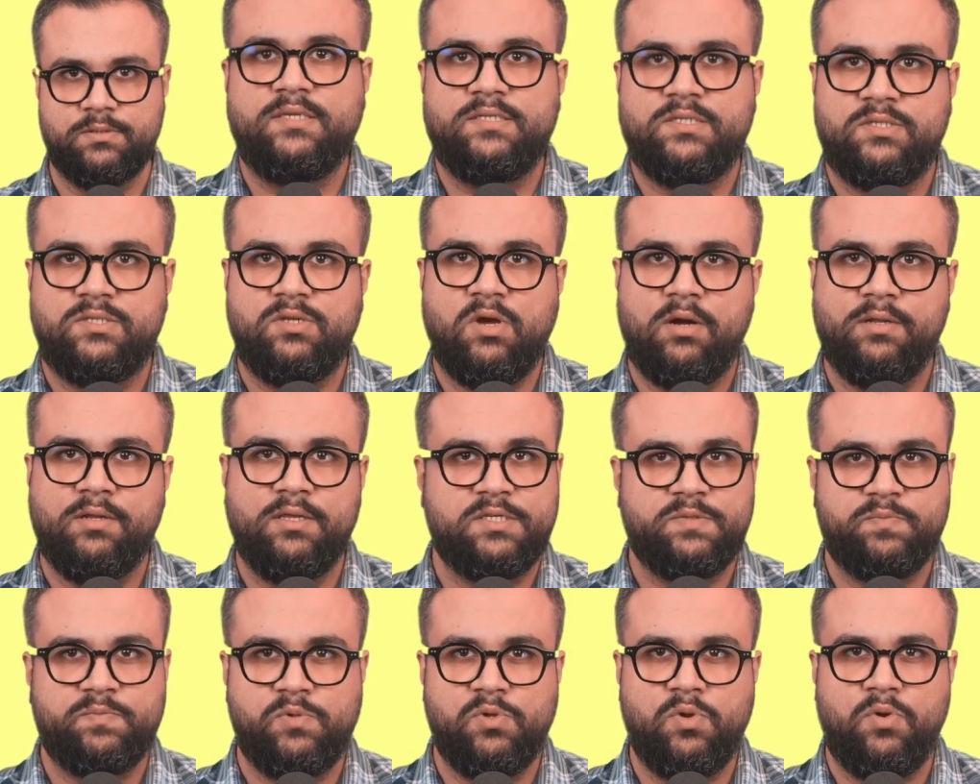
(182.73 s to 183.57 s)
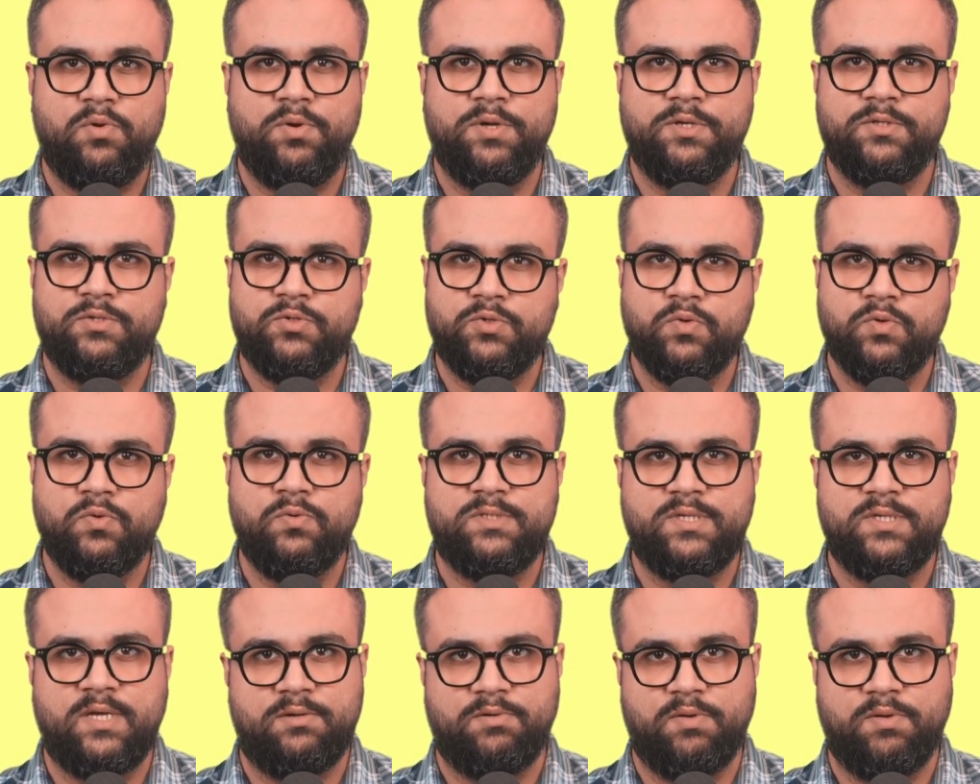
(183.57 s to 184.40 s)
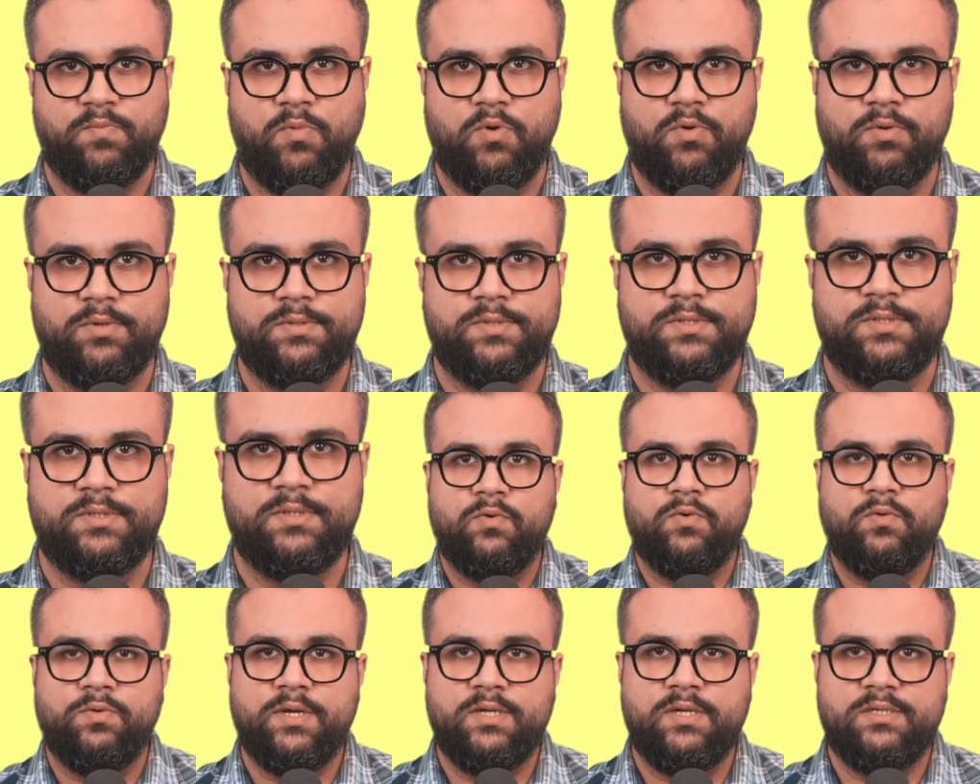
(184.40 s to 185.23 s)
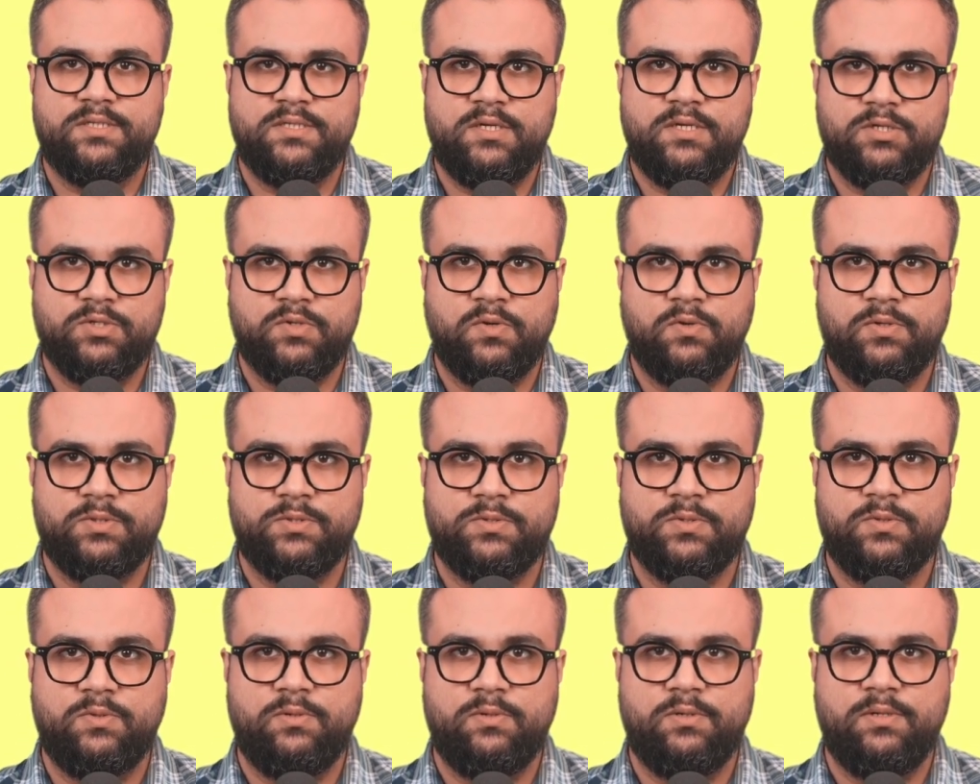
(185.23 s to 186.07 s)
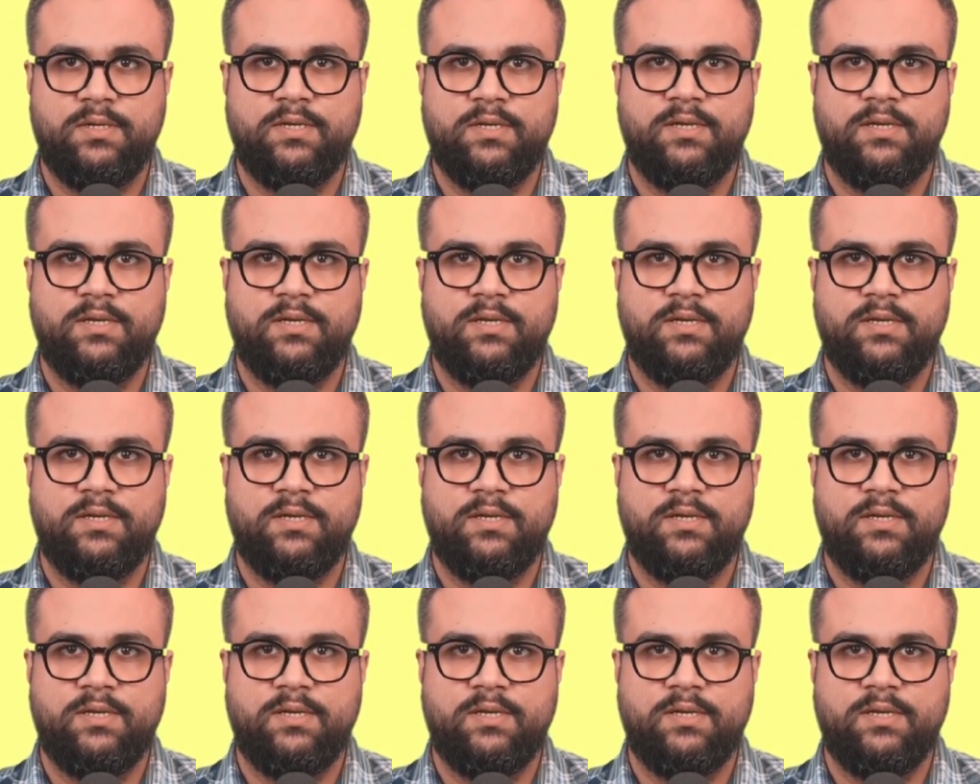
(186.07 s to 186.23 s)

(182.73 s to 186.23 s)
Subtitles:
Start exploring tools and reports. Google Search Console